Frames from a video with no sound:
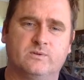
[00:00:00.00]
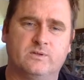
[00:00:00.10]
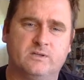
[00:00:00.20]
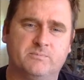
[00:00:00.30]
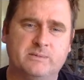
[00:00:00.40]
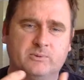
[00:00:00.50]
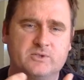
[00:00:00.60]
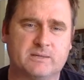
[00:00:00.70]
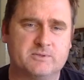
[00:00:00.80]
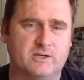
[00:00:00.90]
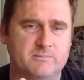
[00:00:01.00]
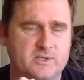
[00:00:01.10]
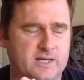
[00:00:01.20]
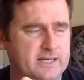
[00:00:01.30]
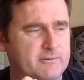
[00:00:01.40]
You know, people sometimes
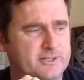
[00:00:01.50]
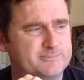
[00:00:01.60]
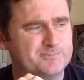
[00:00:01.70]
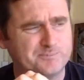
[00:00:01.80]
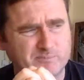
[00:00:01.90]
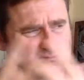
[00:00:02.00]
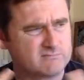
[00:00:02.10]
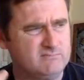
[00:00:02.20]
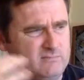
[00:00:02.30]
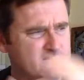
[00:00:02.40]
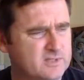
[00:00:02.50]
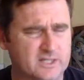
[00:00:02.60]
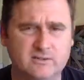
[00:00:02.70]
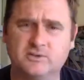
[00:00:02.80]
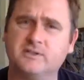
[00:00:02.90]
say, well, you
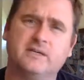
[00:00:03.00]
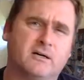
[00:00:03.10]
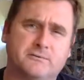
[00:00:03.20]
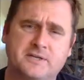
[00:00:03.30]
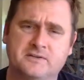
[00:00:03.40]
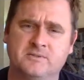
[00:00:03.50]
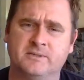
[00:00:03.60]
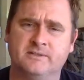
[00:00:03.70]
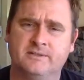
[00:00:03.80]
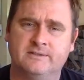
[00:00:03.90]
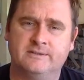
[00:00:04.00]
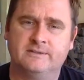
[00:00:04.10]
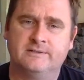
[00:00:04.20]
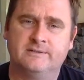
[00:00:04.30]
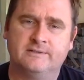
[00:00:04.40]
know, look at the Old Testament.
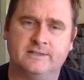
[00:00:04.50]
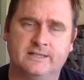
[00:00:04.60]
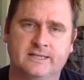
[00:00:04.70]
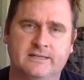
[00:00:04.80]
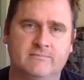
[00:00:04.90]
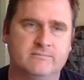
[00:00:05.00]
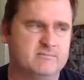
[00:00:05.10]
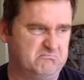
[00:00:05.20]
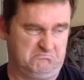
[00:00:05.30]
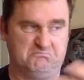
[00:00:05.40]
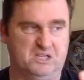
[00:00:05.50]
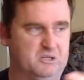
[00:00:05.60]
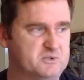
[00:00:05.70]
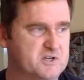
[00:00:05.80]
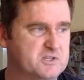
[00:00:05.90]
The
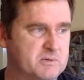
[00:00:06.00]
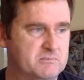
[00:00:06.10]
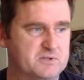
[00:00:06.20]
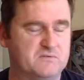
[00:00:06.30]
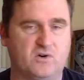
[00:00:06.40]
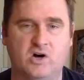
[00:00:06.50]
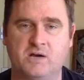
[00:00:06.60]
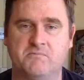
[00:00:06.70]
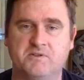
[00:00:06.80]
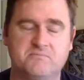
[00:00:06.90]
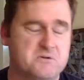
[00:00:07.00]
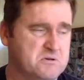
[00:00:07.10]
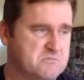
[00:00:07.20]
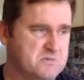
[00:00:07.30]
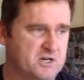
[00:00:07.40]
Old Testament was fine with,
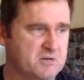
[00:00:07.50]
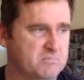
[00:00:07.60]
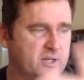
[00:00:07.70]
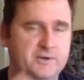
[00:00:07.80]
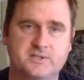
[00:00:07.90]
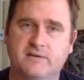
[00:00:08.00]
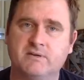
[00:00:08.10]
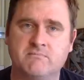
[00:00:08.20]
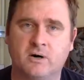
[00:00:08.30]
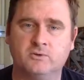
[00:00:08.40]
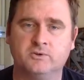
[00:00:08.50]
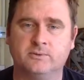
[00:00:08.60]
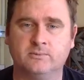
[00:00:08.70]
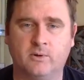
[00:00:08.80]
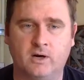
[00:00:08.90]
you know, blokes having
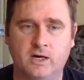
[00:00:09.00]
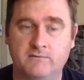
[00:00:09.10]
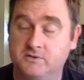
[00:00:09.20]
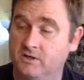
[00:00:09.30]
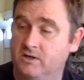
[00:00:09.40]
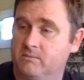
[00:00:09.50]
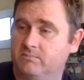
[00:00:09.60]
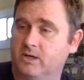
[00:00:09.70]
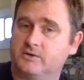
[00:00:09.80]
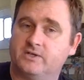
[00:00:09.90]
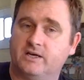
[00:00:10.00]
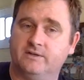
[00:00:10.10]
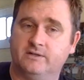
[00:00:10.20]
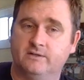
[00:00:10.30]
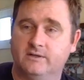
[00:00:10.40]
multiple wives, blokes
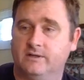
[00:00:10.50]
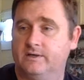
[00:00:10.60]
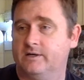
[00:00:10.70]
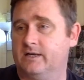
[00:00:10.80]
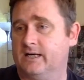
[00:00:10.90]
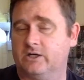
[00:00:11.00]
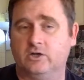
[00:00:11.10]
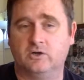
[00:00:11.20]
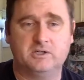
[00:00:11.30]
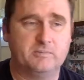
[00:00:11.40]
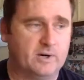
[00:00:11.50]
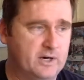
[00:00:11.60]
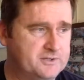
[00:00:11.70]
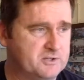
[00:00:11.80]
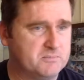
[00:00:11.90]
having
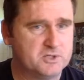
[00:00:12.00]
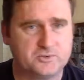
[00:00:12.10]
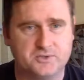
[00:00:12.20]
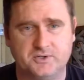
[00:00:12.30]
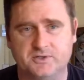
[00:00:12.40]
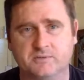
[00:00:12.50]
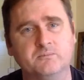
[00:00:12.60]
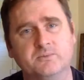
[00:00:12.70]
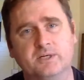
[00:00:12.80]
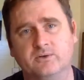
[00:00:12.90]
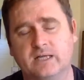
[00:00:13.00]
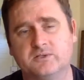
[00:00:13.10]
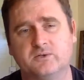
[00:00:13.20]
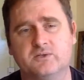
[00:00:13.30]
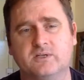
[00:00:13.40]
concubines and mistresses and all that
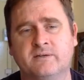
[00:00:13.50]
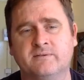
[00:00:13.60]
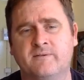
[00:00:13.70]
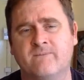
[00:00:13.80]
sort of stuff.